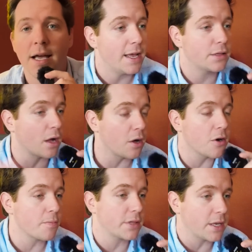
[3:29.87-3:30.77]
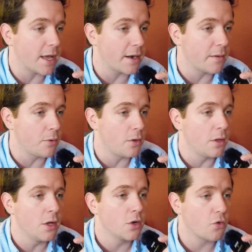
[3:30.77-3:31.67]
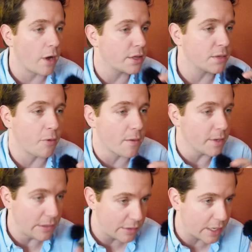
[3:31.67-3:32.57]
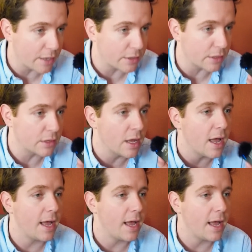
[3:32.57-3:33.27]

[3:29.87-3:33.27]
It's 100% editable, cross department use cases.